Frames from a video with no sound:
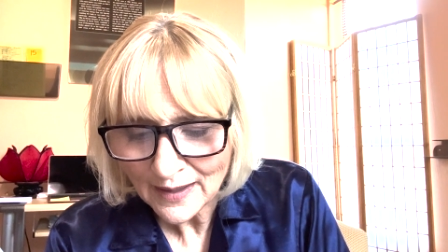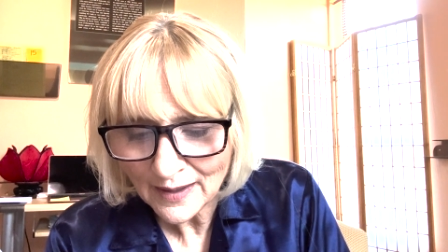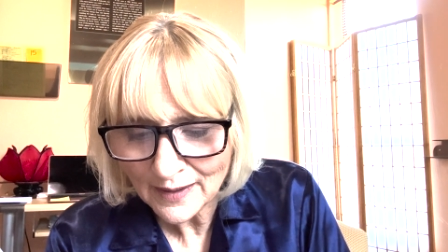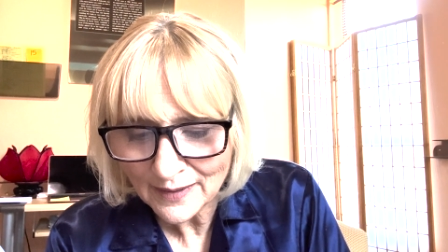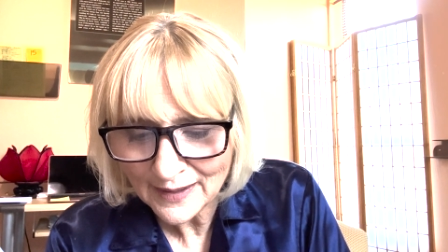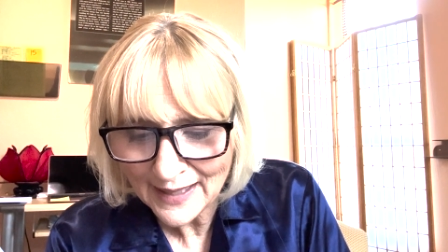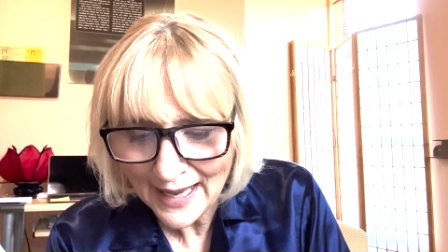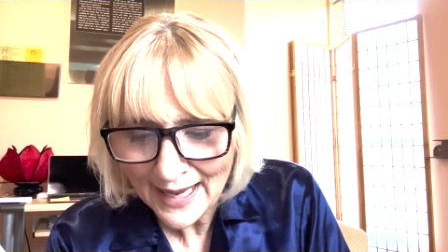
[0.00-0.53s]
uh,
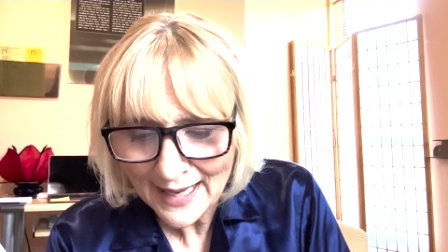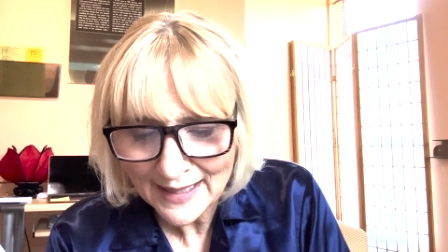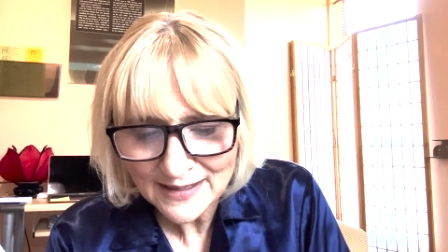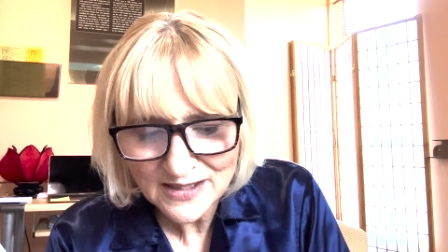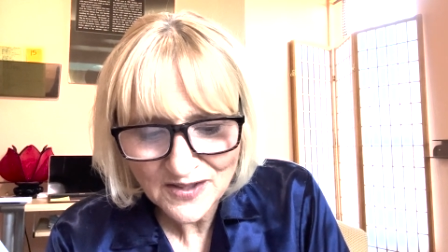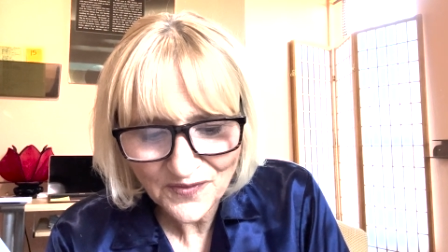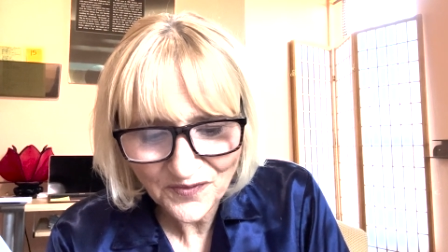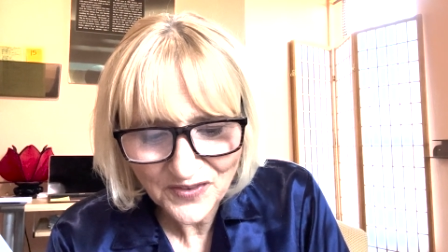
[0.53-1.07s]

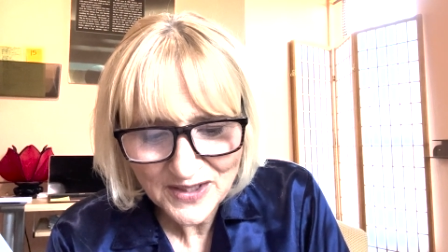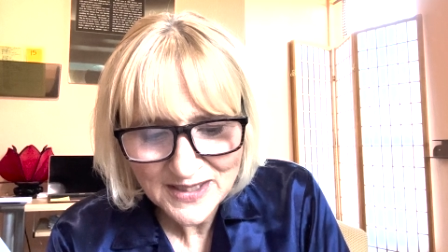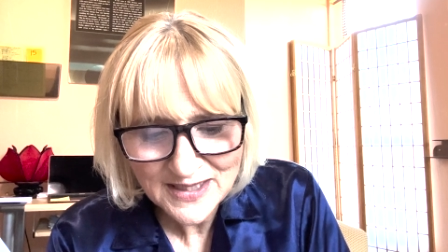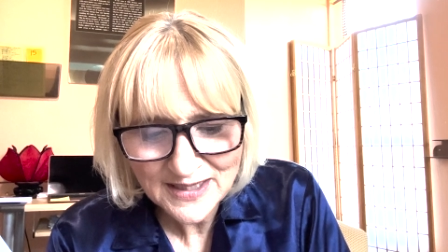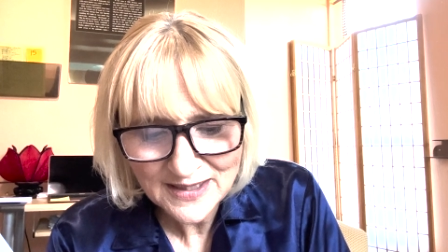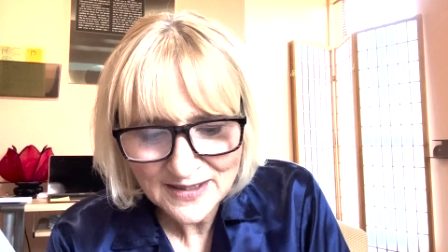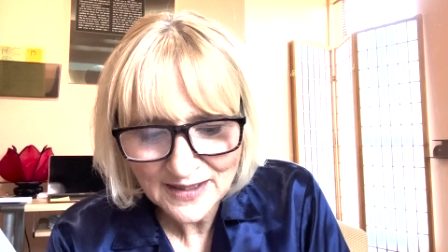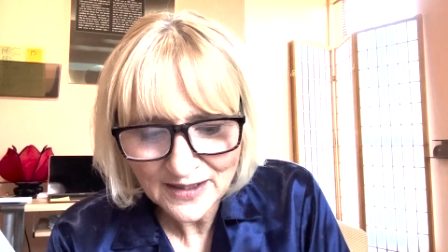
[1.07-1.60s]
gas,
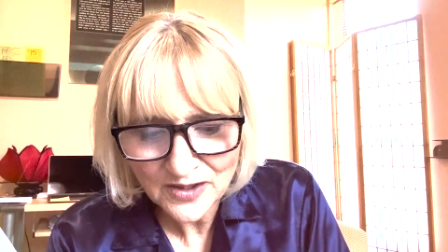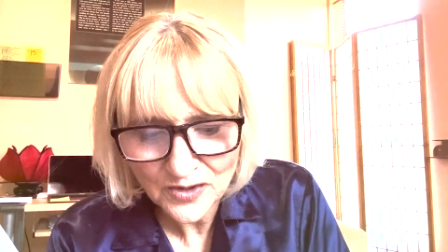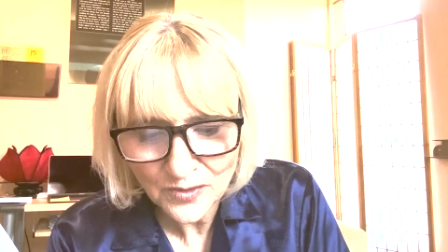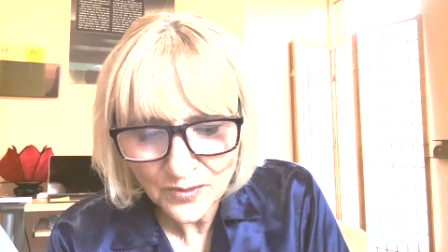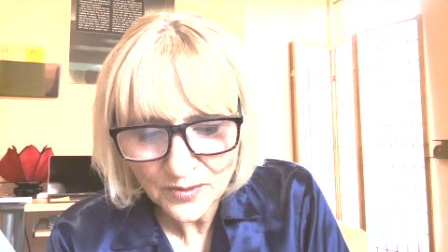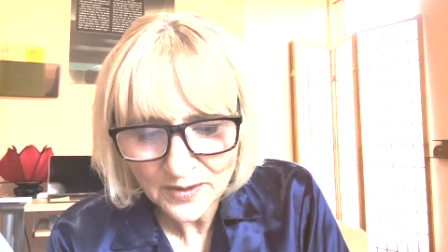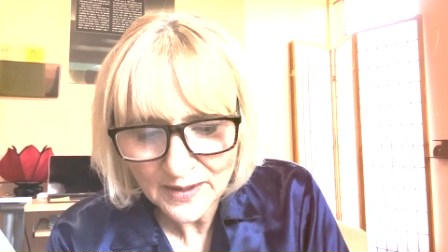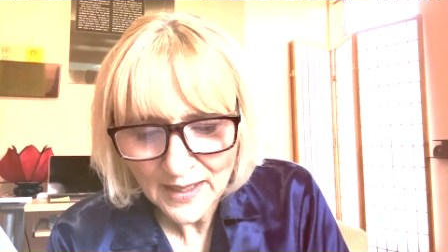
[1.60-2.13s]
feces, and
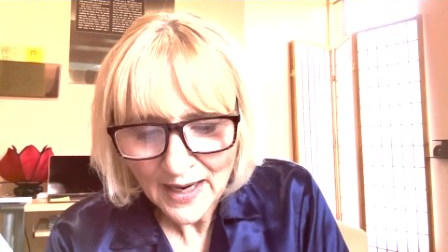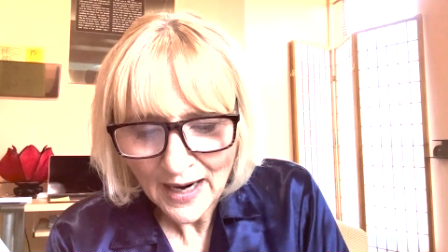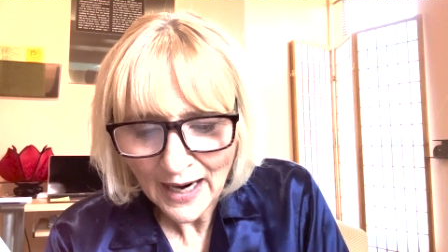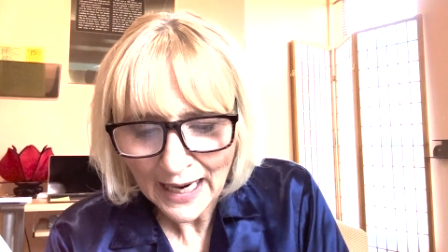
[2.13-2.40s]
urine.